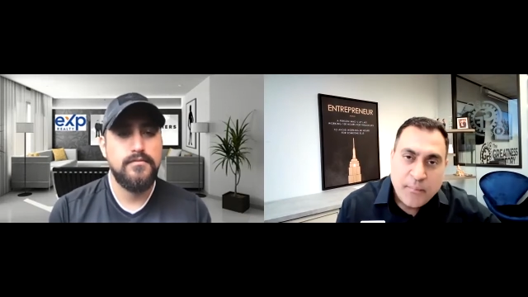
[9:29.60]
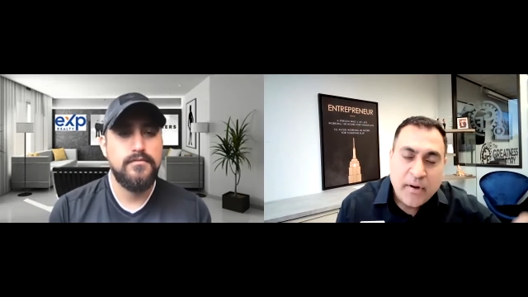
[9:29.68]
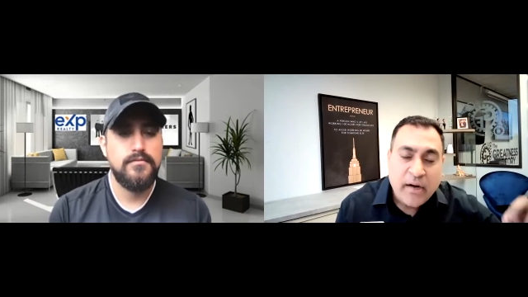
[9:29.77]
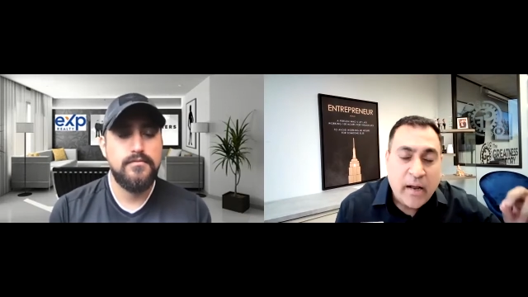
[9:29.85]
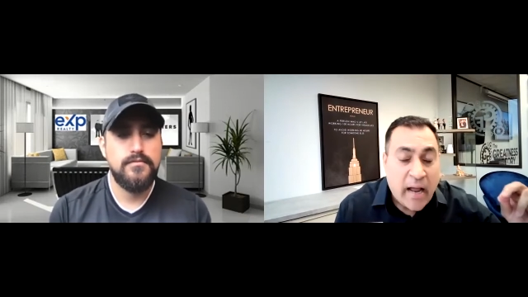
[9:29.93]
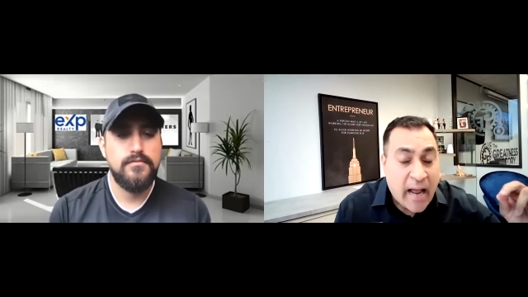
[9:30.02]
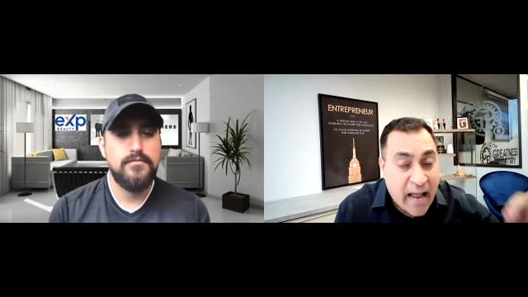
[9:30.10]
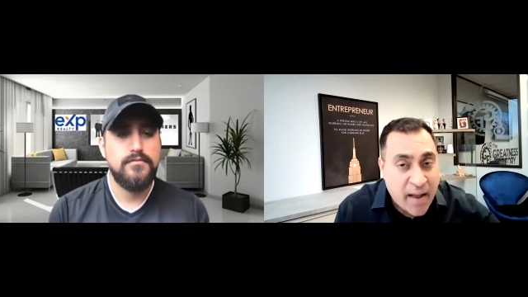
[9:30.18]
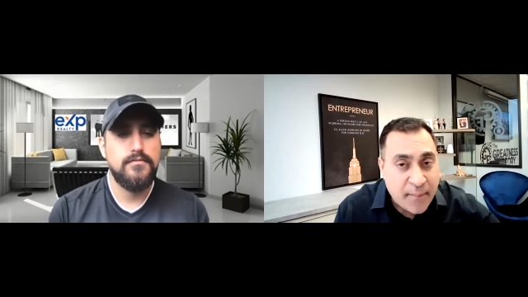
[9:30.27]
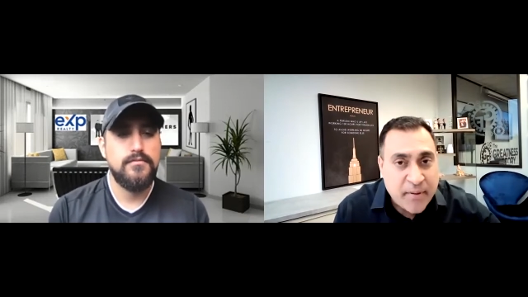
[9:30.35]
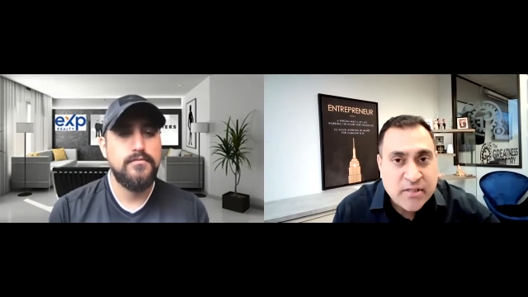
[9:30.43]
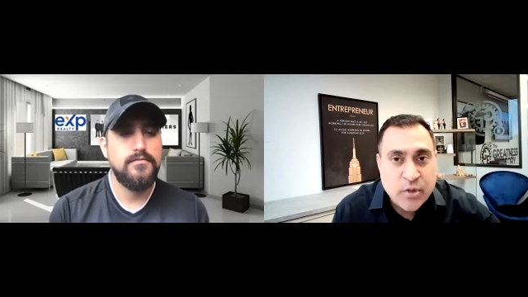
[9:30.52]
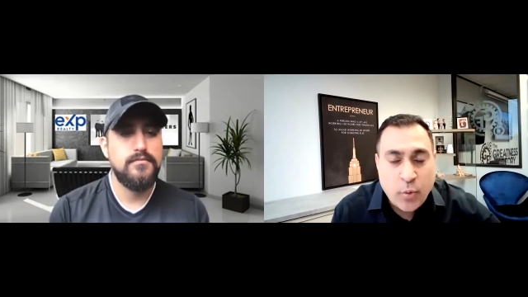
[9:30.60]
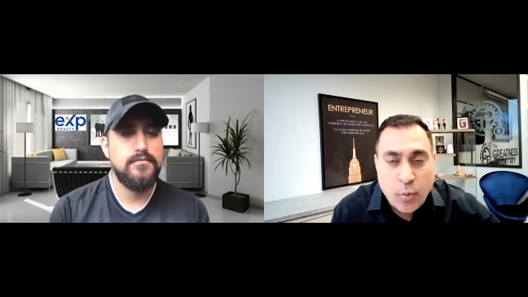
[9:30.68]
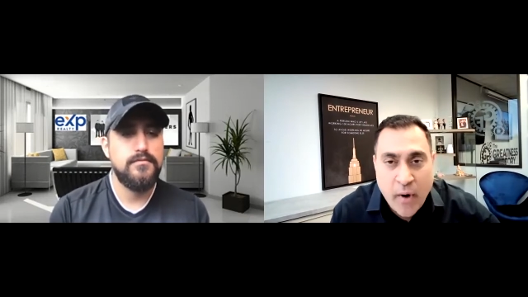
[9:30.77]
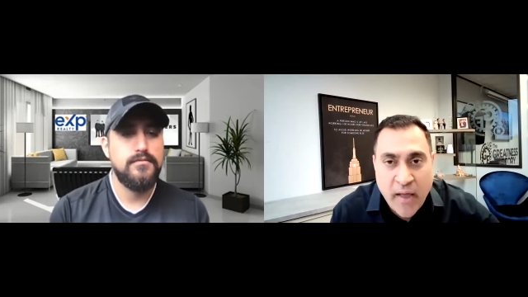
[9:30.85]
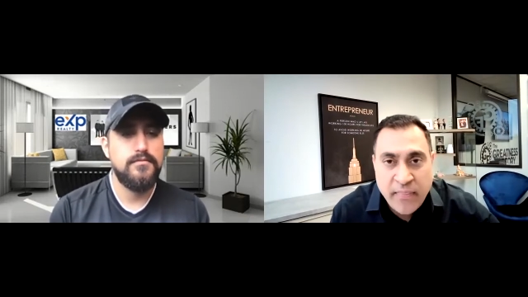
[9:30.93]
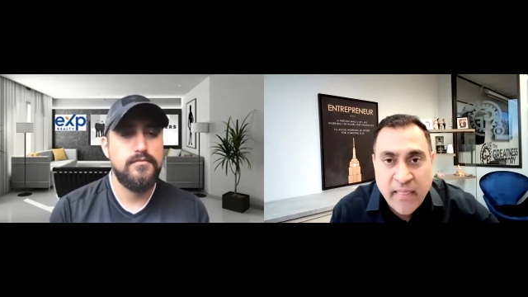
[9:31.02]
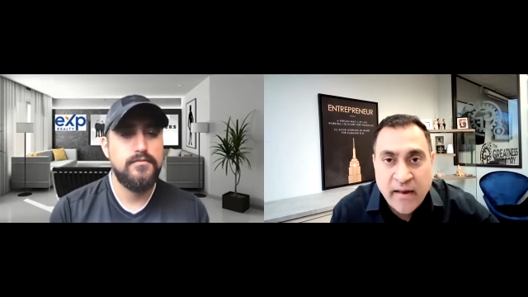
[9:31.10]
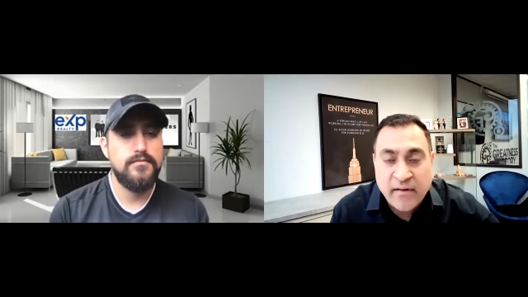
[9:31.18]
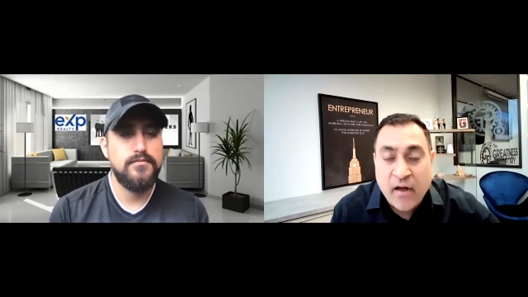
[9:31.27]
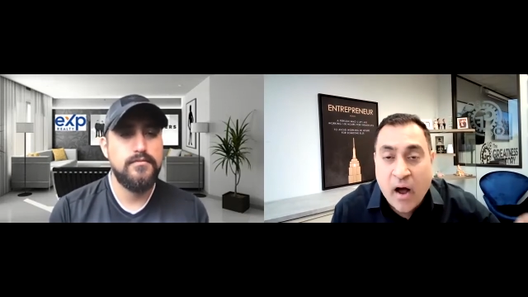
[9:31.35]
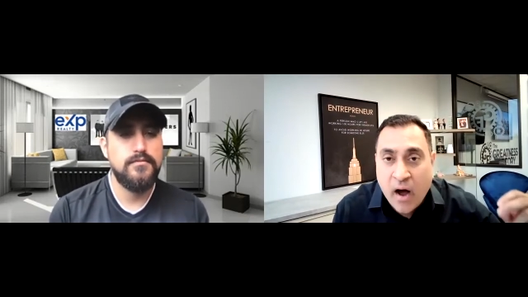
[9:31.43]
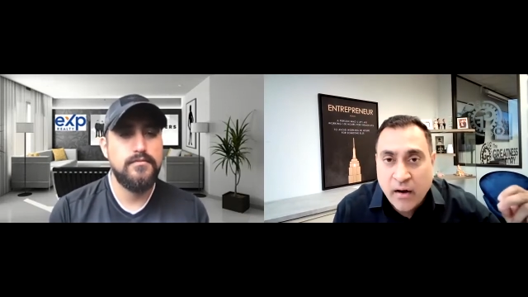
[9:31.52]
Speaker 1: But it happens when there is
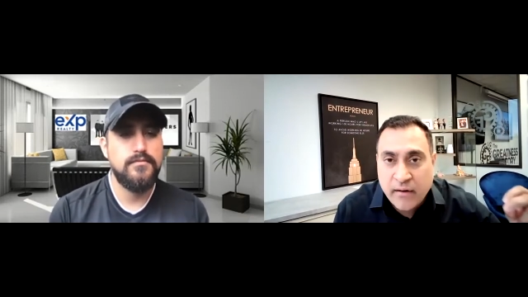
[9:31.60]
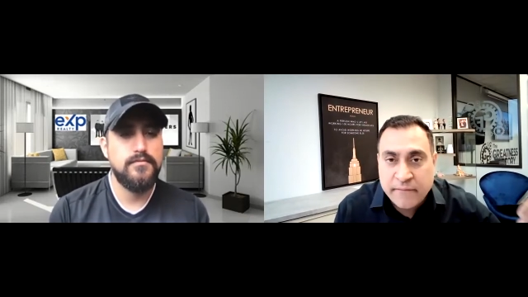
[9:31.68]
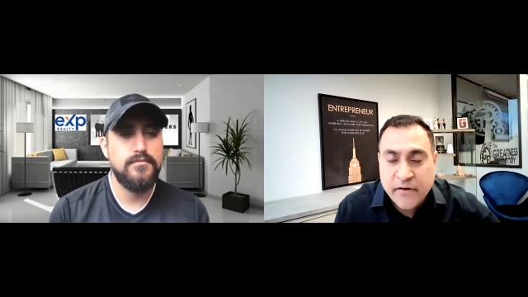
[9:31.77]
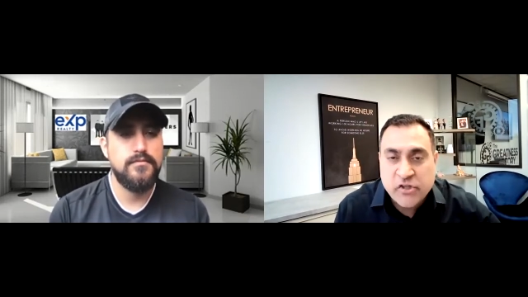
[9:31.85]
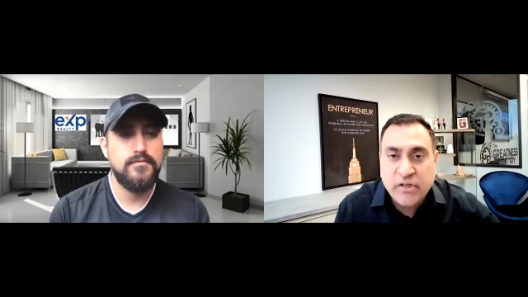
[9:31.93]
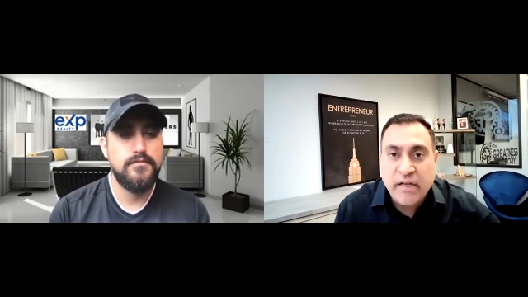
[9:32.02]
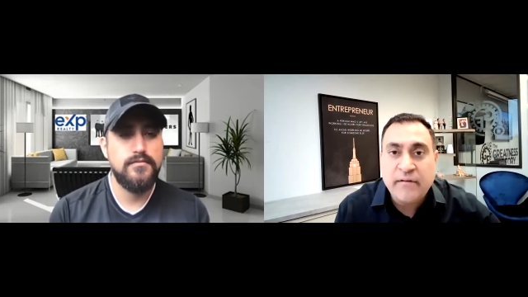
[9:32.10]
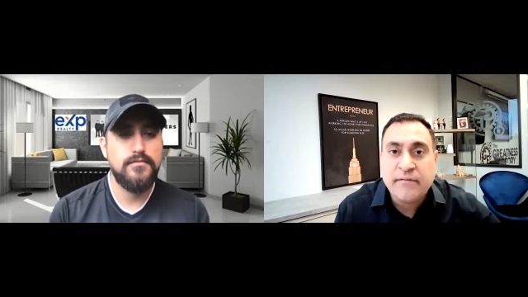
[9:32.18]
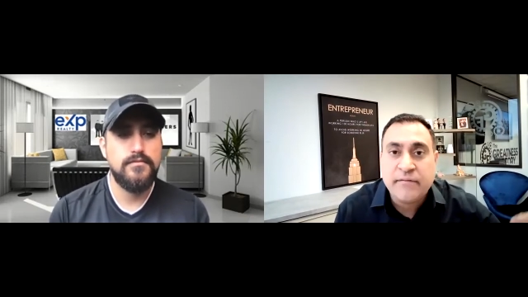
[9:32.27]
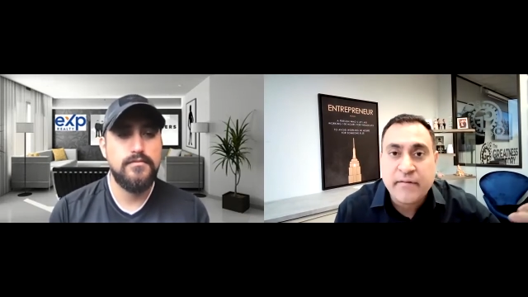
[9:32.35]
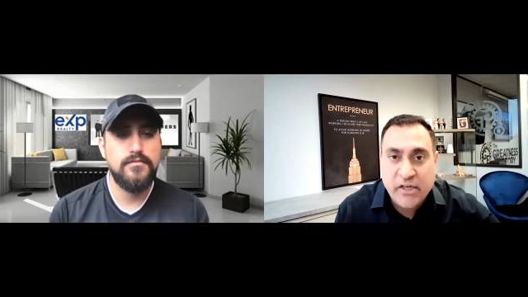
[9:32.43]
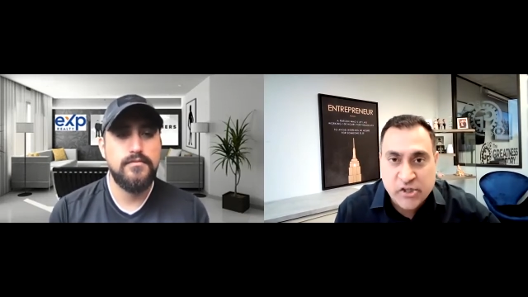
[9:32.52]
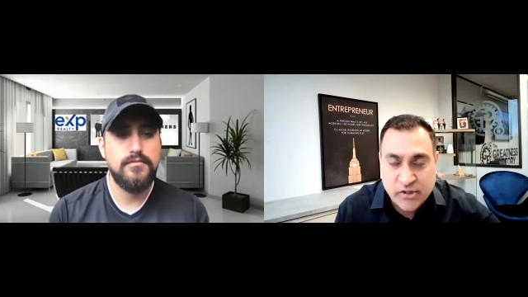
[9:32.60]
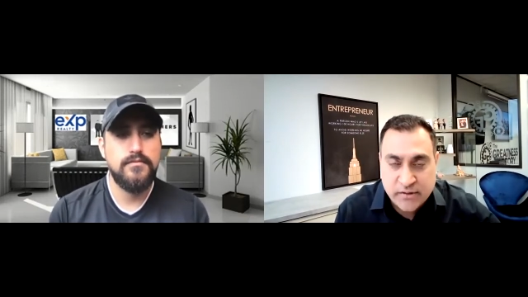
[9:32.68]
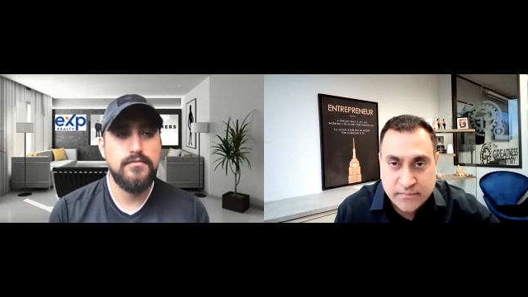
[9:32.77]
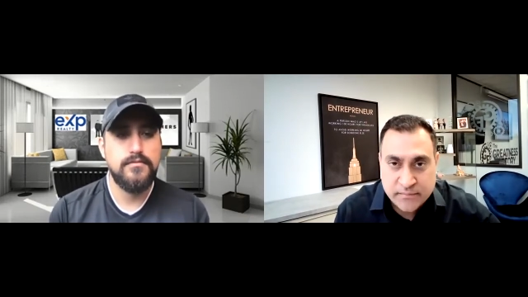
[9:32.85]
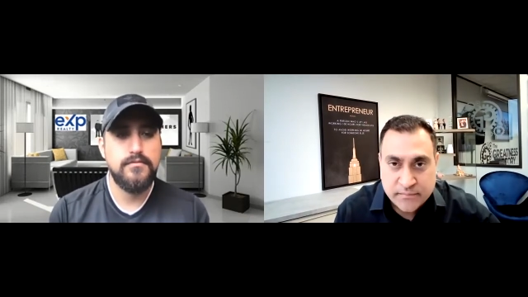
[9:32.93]
artificial inflation.